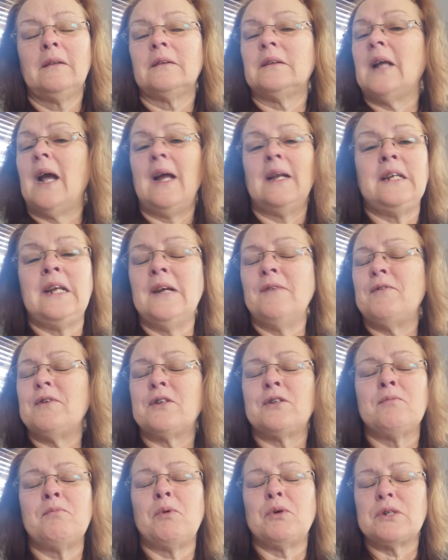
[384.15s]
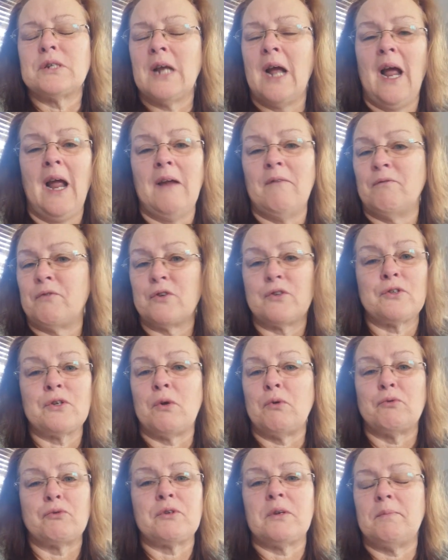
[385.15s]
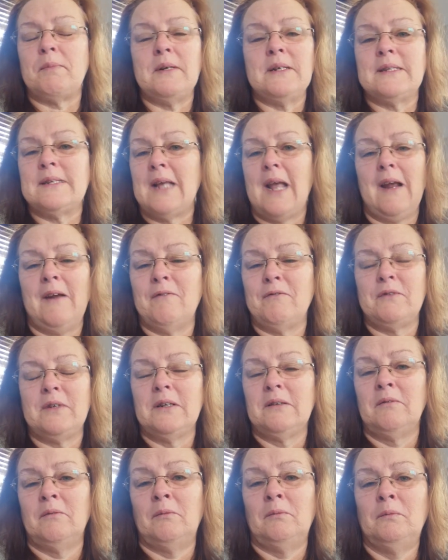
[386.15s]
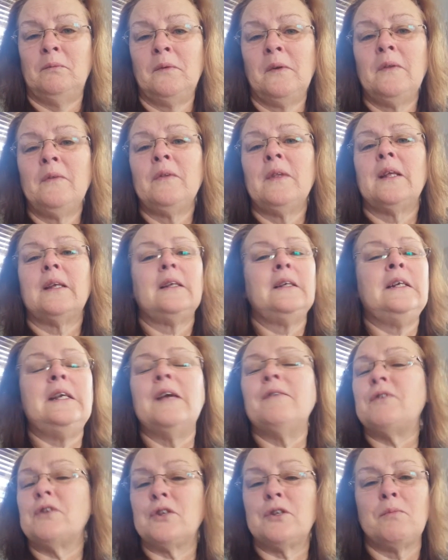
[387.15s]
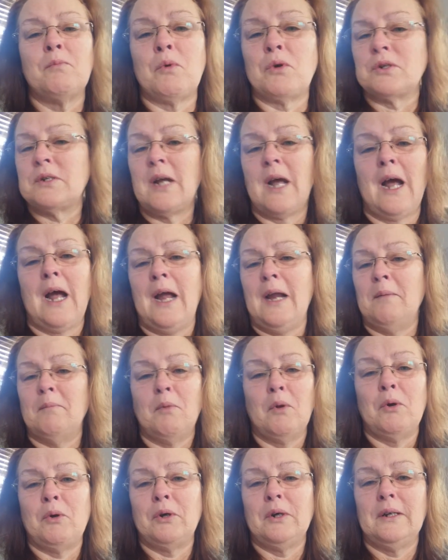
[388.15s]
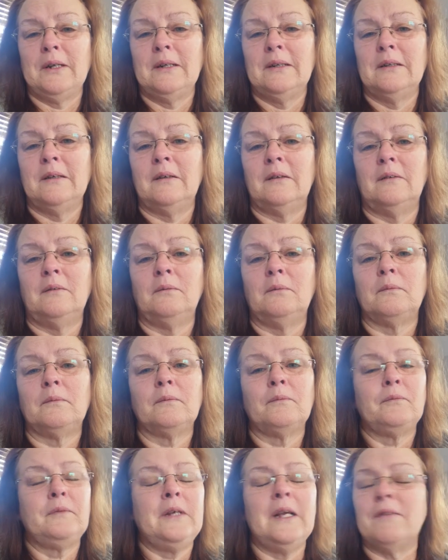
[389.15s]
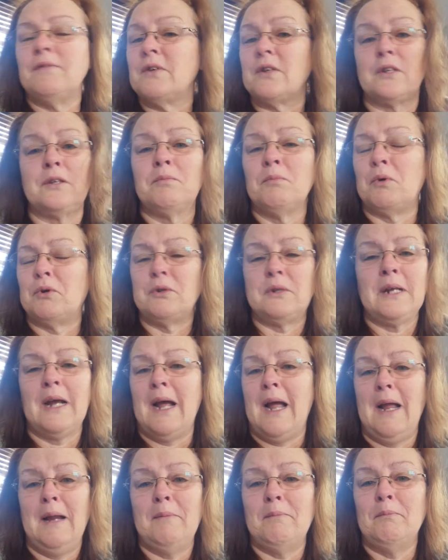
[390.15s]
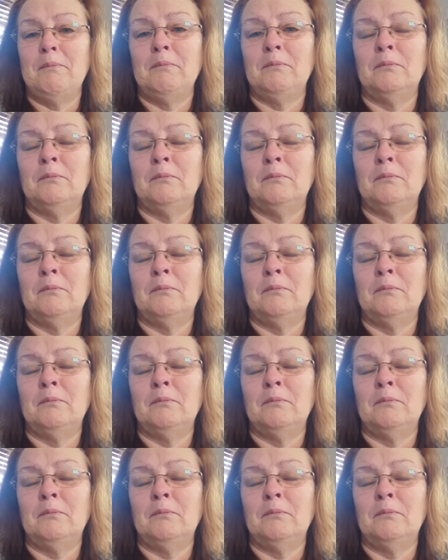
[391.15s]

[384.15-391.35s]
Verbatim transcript: God, give us more time for souls to be saved. Give us more time, Lord. Give us more time.